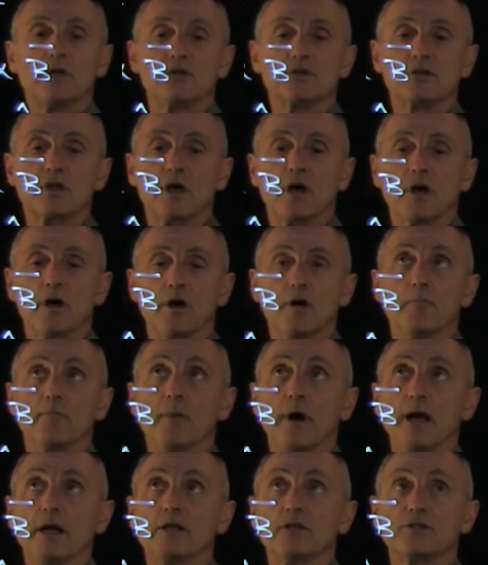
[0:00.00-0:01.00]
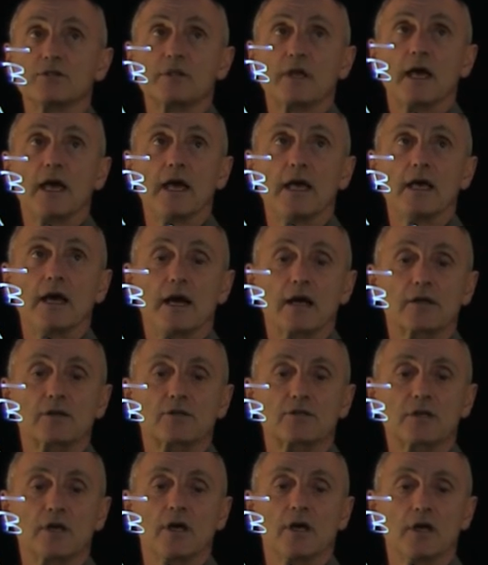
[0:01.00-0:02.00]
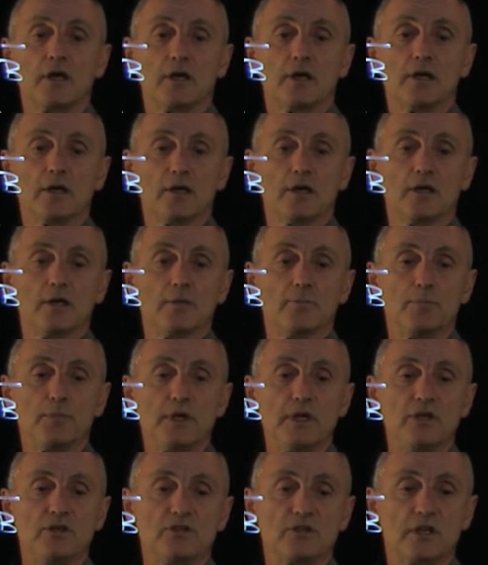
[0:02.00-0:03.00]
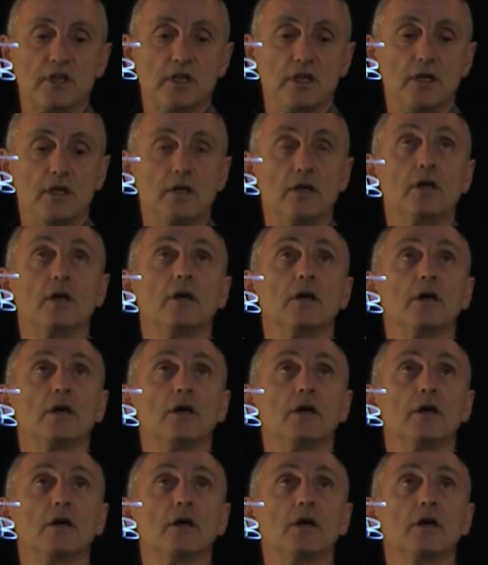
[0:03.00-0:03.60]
is minus ax bz